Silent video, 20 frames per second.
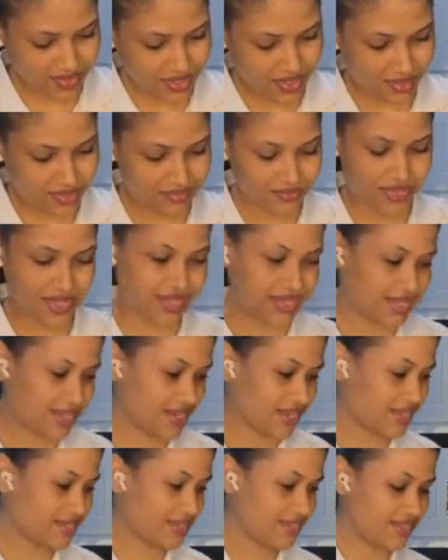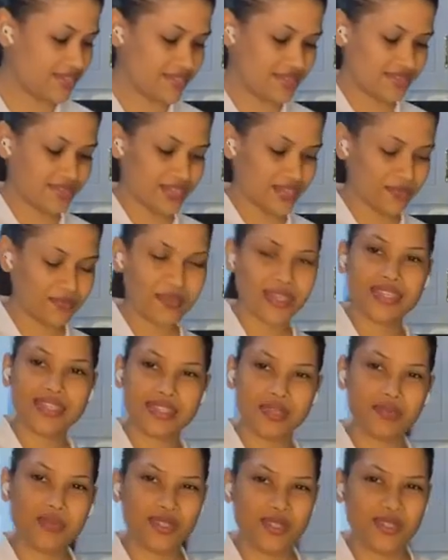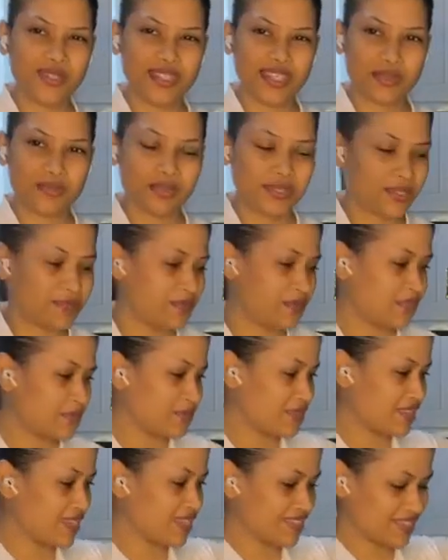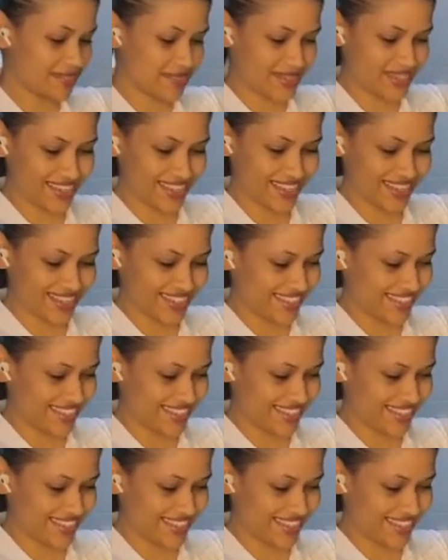Oh, I think I added in, yeah, that's about 2 tablespoons, but that's okay.